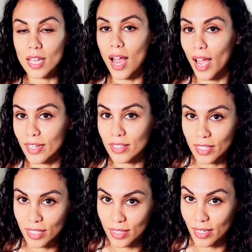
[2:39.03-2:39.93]
I
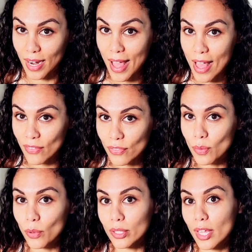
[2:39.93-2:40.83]
think that every
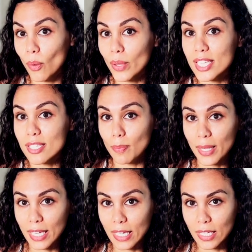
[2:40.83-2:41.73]
word that we
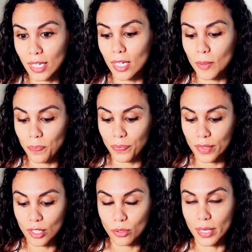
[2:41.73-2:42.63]
speak
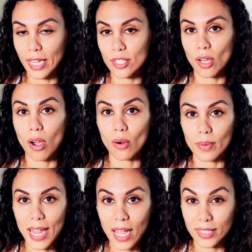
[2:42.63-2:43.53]
creates our
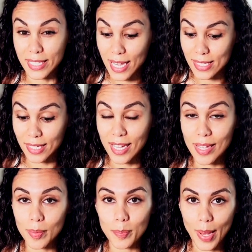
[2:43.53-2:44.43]
reality, has an
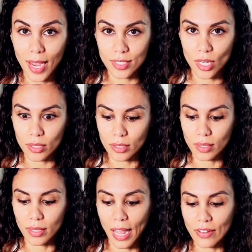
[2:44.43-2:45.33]
impact on the
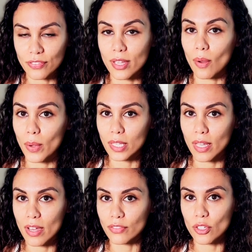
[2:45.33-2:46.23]
life that we
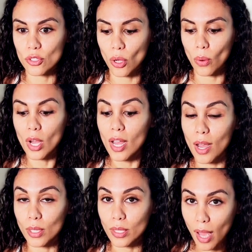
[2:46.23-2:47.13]
live. So
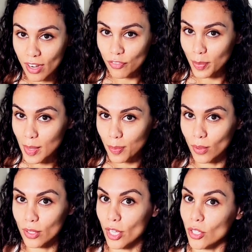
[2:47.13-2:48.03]
a lot of
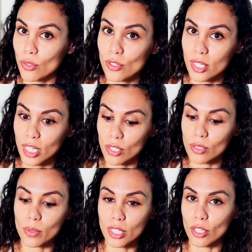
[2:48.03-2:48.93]
people that you see
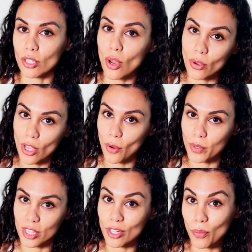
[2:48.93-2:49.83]
doing the yo-yo
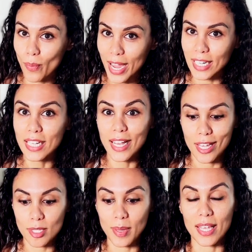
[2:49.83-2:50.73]
with their weight
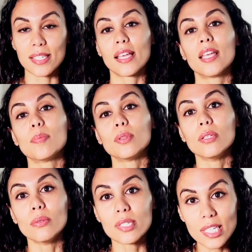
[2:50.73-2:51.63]
is because they keep
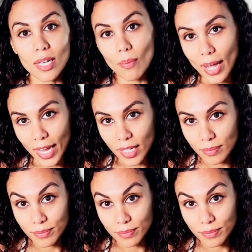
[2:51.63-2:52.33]
losing weight,